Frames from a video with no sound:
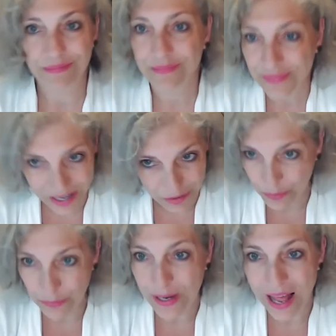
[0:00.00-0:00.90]
then we
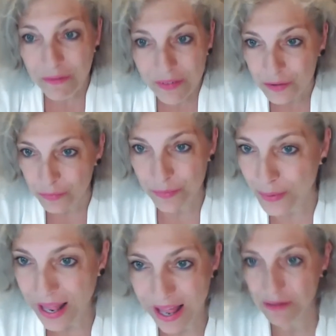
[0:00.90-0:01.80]
will have it. We
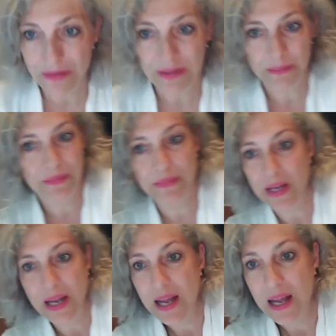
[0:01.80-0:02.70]
will have,
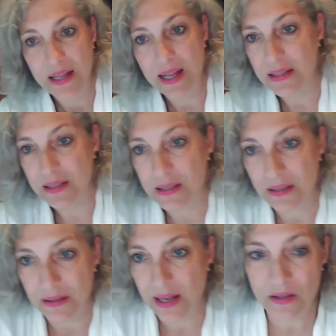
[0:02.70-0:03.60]

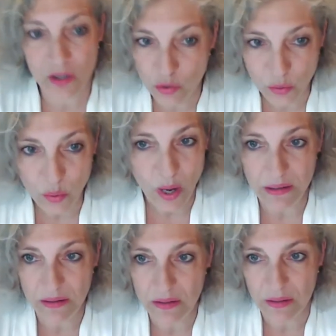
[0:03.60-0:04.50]
that's true, and